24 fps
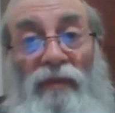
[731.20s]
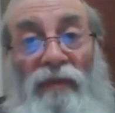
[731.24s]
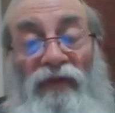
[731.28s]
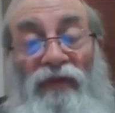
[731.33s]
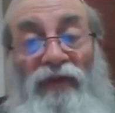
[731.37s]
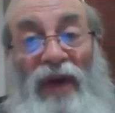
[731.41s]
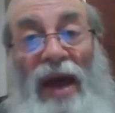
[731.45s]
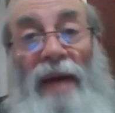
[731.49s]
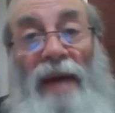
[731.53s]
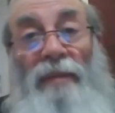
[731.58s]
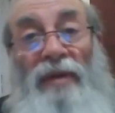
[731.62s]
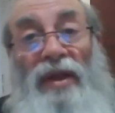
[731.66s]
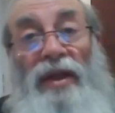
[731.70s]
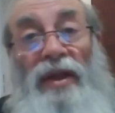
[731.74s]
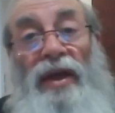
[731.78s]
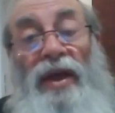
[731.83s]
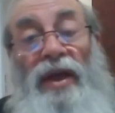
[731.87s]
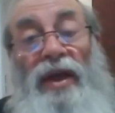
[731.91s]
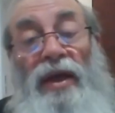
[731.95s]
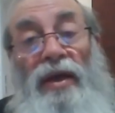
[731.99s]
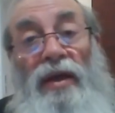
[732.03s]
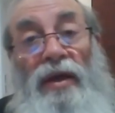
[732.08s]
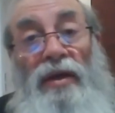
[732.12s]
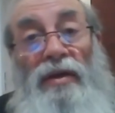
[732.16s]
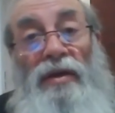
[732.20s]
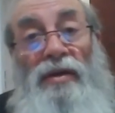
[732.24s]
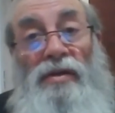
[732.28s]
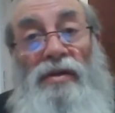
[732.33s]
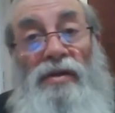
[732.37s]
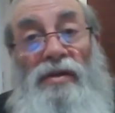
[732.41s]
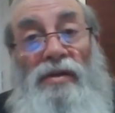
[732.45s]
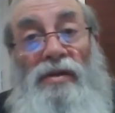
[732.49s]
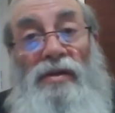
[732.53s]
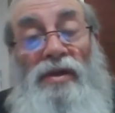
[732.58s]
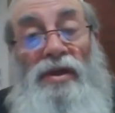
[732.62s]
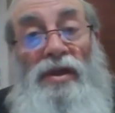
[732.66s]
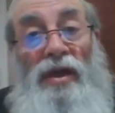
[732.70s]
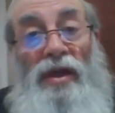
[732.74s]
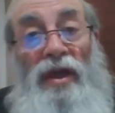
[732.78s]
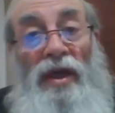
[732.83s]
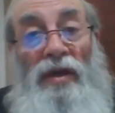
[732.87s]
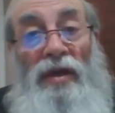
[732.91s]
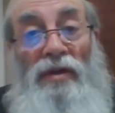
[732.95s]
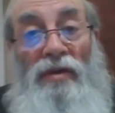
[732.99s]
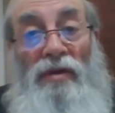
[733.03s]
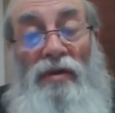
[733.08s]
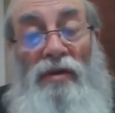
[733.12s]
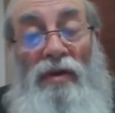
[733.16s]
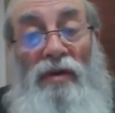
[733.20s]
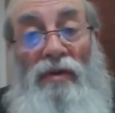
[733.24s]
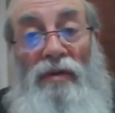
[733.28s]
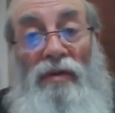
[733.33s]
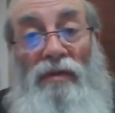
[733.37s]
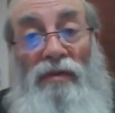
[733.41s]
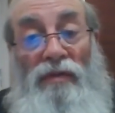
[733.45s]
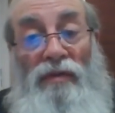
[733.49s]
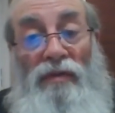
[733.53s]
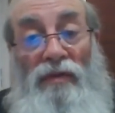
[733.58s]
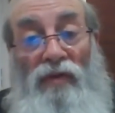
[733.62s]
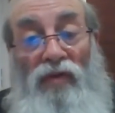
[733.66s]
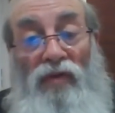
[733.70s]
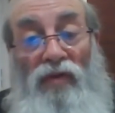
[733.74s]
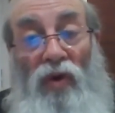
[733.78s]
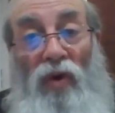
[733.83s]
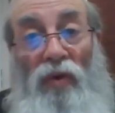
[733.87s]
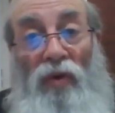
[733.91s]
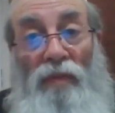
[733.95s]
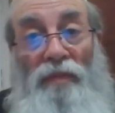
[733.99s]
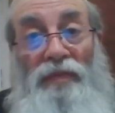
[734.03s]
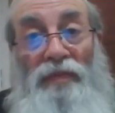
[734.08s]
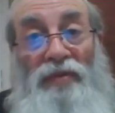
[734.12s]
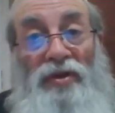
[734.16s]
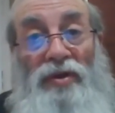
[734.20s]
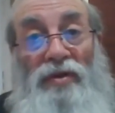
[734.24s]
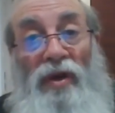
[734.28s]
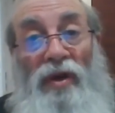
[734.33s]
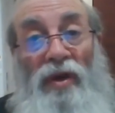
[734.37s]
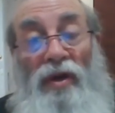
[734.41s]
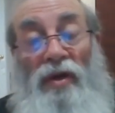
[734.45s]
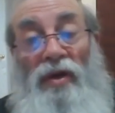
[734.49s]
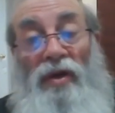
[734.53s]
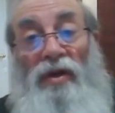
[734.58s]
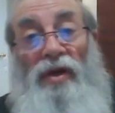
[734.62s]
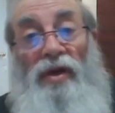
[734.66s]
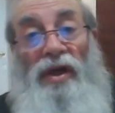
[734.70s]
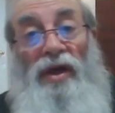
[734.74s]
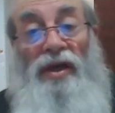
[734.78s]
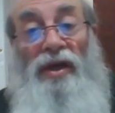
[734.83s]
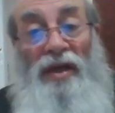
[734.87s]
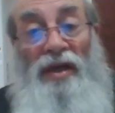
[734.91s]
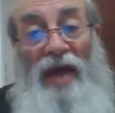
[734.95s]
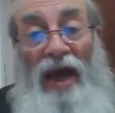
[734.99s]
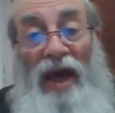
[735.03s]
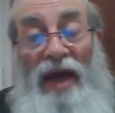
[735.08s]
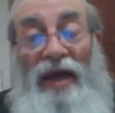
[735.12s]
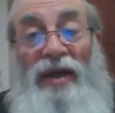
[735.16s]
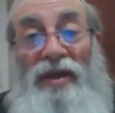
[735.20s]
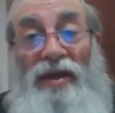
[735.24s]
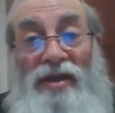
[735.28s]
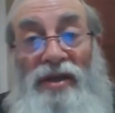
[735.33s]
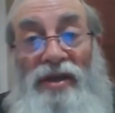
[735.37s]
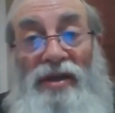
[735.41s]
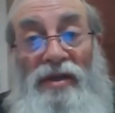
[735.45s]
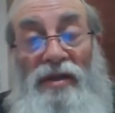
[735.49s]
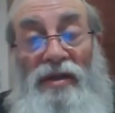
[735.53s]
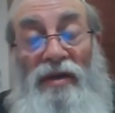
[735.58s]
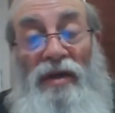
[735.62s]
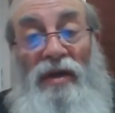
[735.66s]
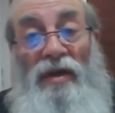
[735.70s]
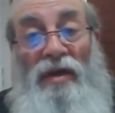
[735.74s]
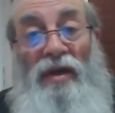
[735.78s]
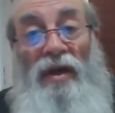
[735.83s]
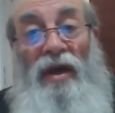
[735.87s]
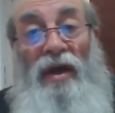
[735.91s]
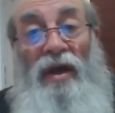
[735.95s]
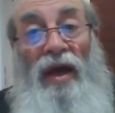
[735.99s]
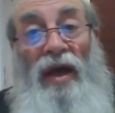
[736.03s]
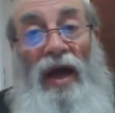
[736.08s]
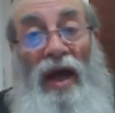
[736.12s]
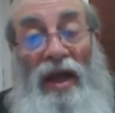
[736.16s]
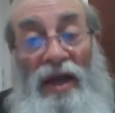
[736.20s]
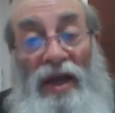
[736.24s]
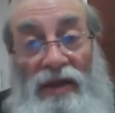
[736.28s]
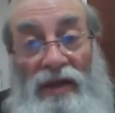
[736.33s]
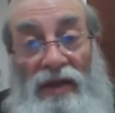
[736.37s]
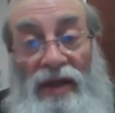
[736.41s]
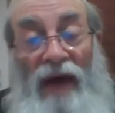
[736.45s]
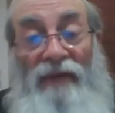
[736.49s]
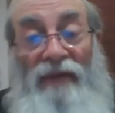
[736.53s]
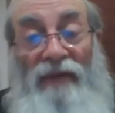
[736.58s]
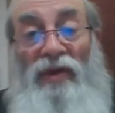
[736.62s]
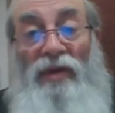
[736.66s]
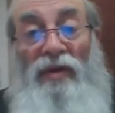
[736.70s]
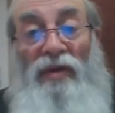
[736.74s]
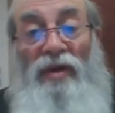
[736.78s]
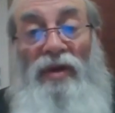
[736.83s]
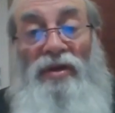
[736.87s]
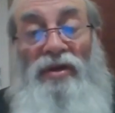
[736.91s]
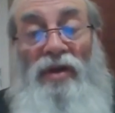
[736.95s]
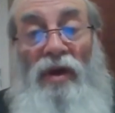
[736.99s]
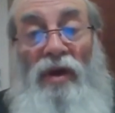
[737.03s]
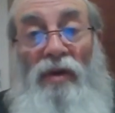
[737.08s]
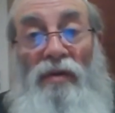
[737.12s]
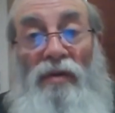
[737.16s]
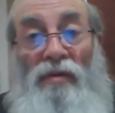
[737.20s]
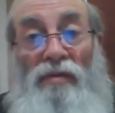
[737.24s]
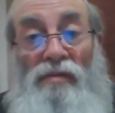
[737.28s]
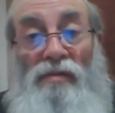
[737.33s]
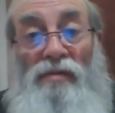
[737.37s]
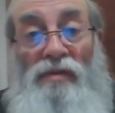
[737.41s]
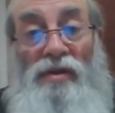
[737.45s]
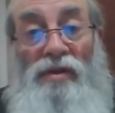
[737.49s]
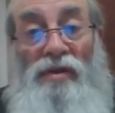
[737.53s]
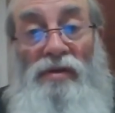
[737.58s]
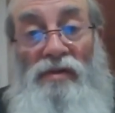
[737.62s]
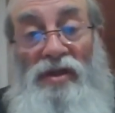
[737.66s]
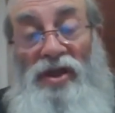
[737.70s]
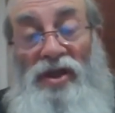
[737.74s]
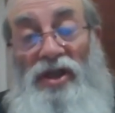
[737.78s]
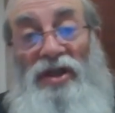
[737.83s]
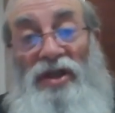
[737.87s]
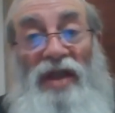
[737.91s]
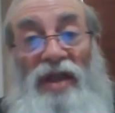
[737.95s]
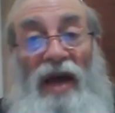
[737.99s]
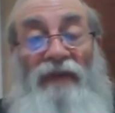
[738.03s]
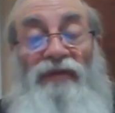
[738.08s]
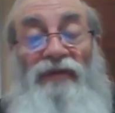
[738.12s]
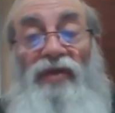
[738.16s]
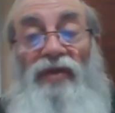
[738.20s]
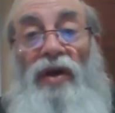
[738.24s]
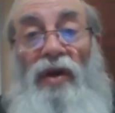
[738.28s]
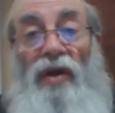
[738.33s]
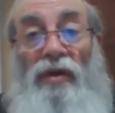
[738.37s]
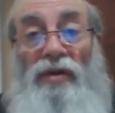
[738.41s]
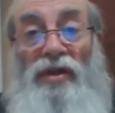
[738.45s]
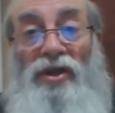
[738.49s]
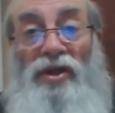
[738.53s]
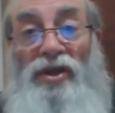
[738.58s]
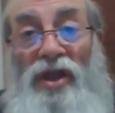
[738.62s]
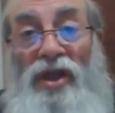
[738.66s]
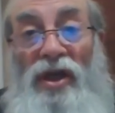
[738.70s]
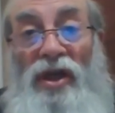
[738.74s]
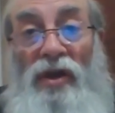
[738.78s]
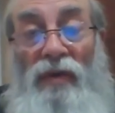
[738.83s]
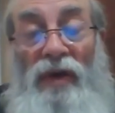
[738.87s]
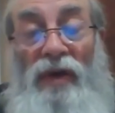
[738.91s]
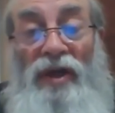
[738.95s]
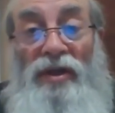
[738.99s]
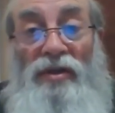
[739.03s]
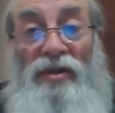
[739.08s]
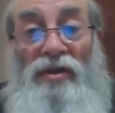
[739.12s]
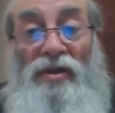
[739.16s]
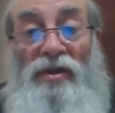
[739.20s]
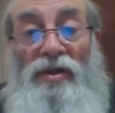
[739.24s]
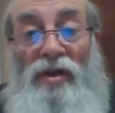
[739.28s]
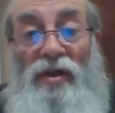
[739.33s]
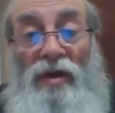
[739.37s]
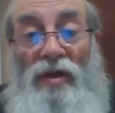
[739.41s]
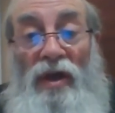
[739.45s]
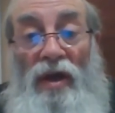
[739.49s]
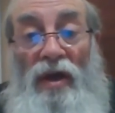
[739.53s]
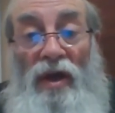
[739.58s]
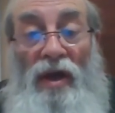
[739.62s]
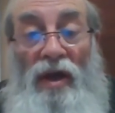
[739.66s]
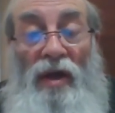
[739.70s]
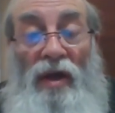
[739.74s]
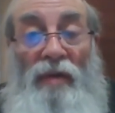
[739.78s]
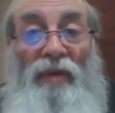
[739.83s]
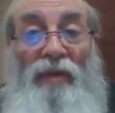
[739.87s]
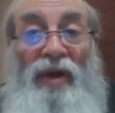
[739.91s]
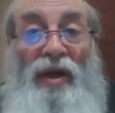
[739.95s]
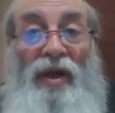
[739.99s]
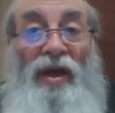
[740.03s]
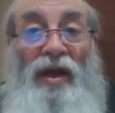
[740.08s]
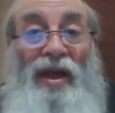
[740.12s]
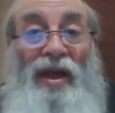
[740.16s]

family into groups in case, and he davened also. You just have to know the sequence. But